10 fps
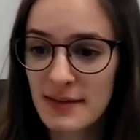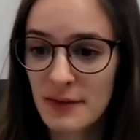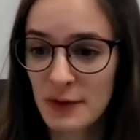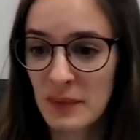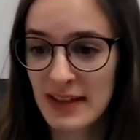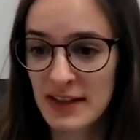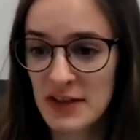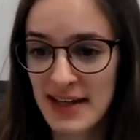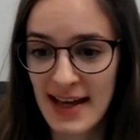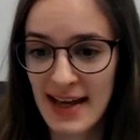formerly the
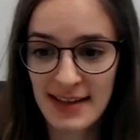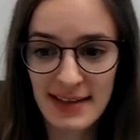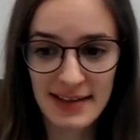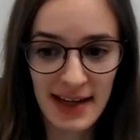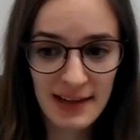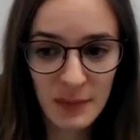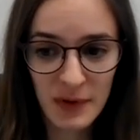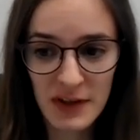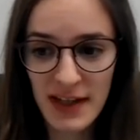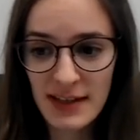GSS Data
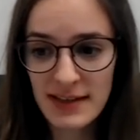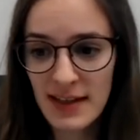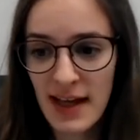Project?